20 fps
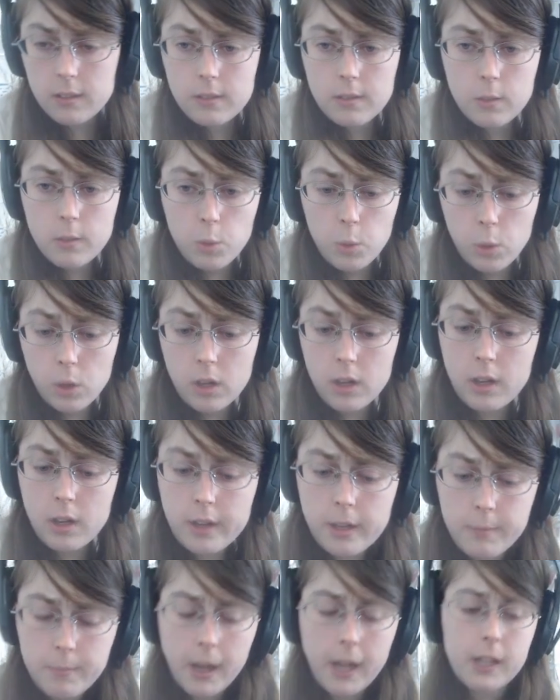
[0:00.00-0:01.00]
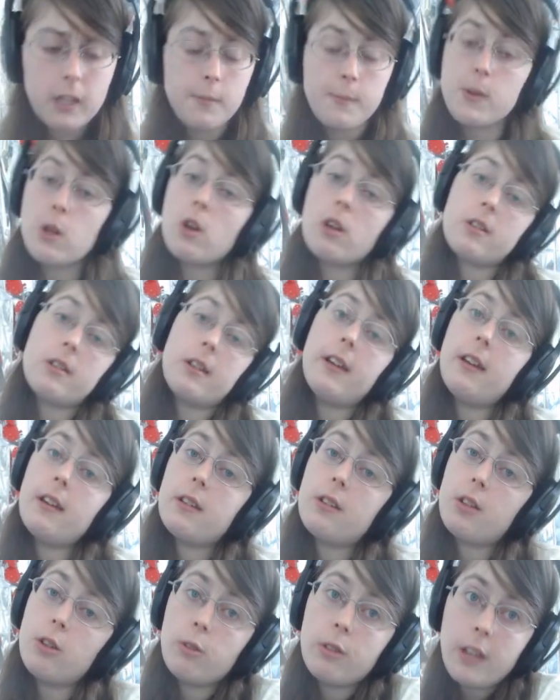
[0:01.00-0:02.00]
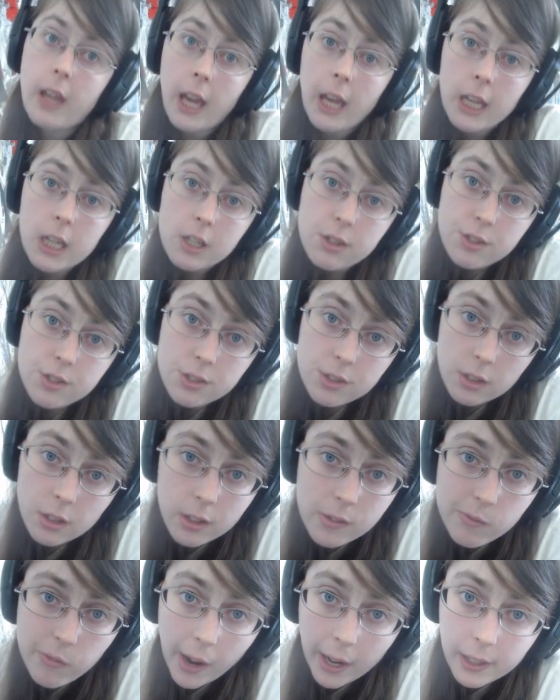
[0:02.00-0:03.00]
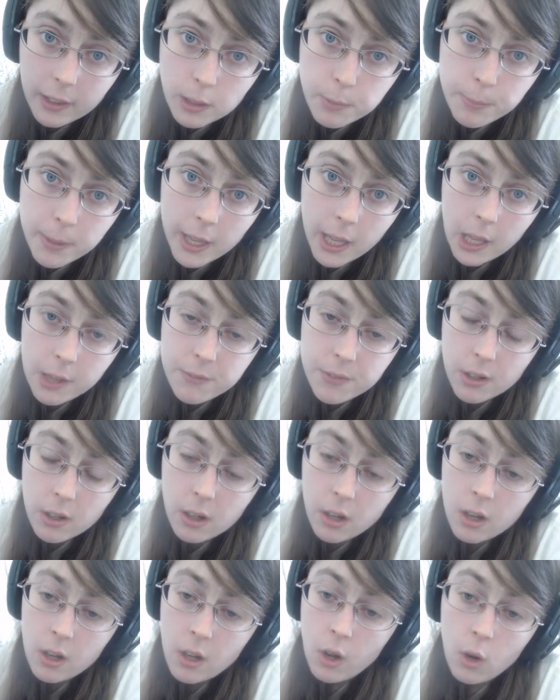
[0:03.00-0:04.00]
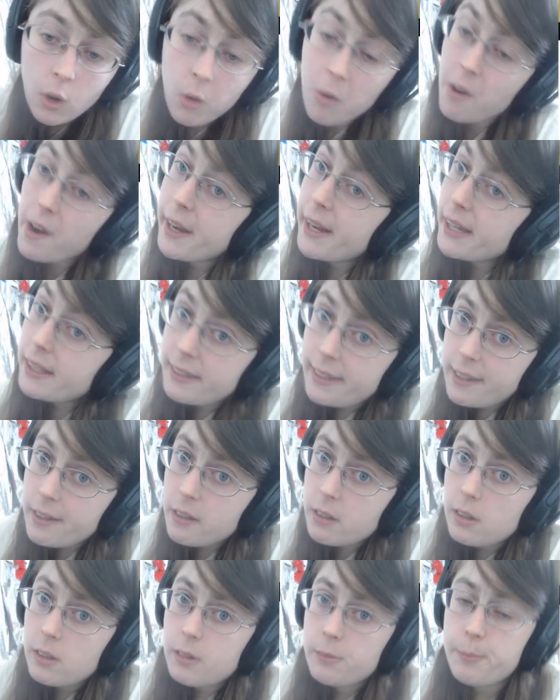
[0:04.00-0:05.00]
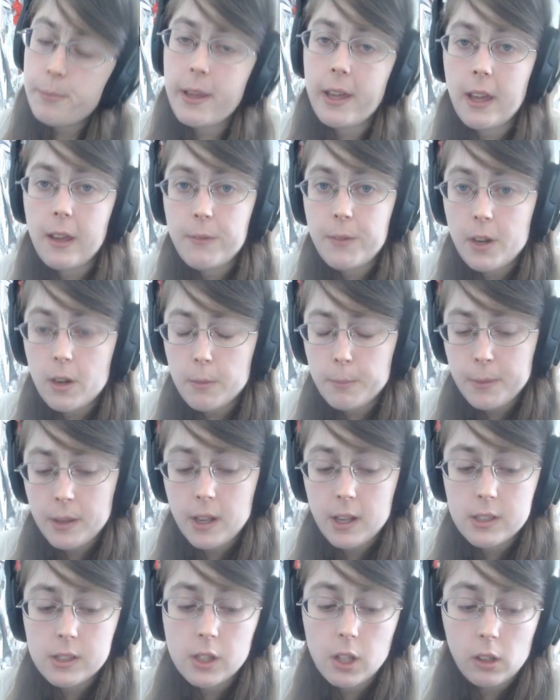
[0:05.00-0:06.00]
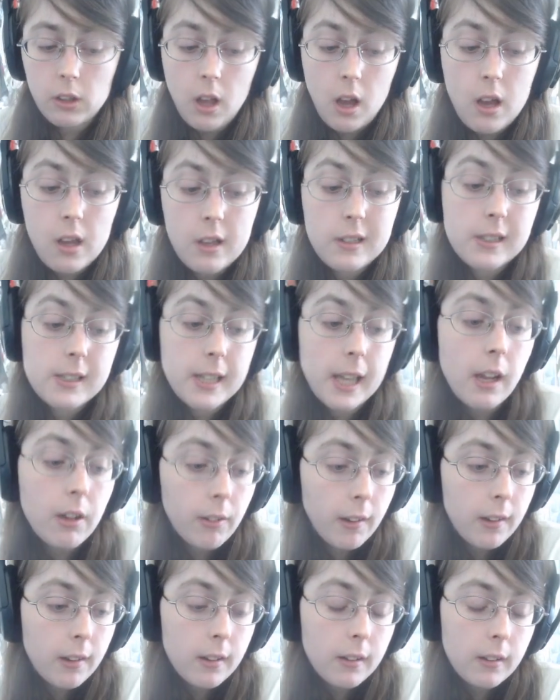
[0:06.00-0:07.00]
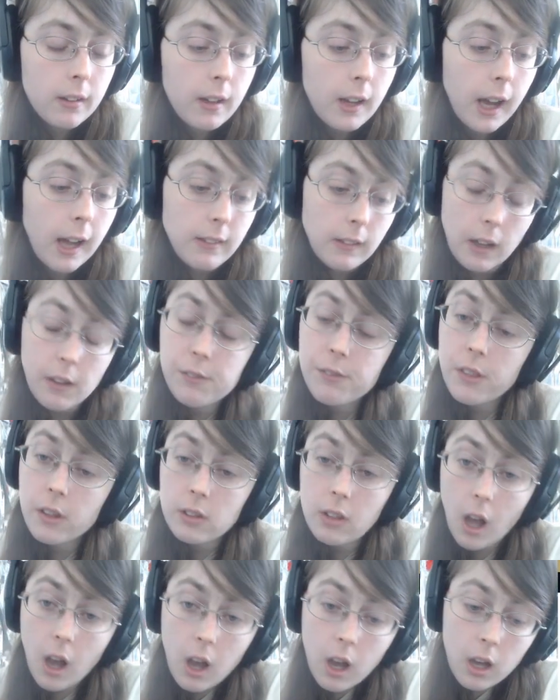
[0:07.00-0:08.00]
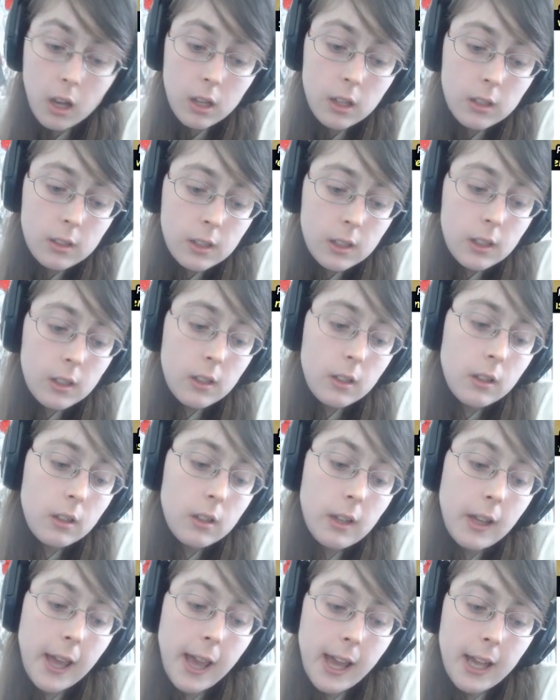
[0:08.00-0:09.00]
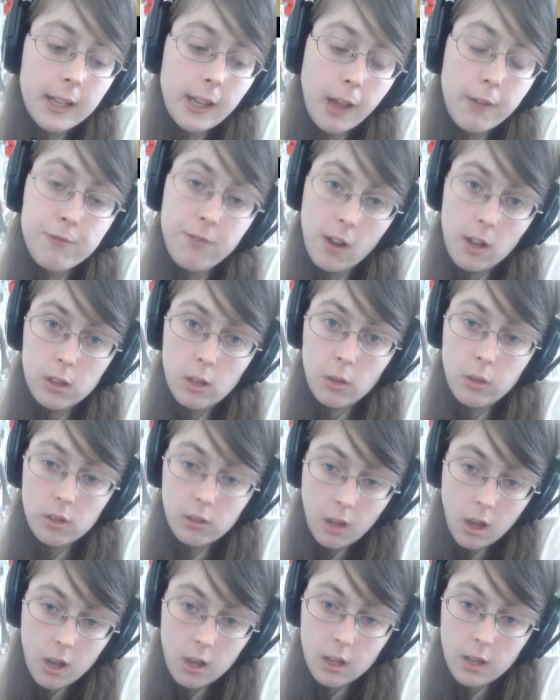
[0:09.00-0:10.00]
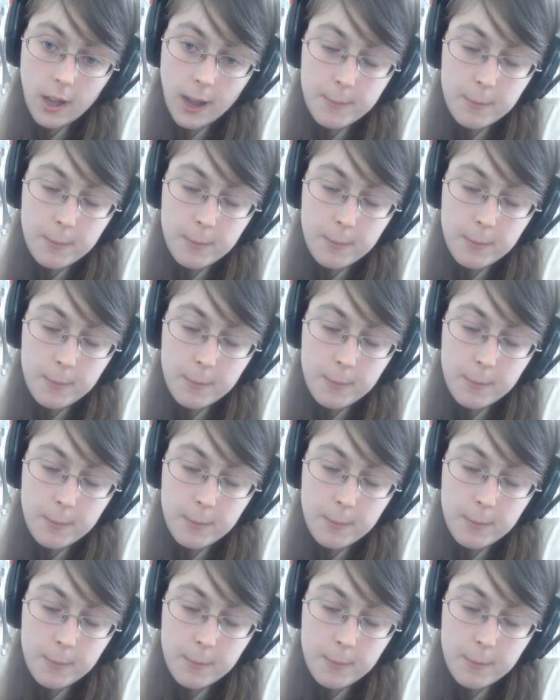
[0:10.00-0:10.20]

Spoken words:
or in my community to engage in violent behavior or any illegal behavior, because the law is sacred. I love the law and I follow the law. I'm a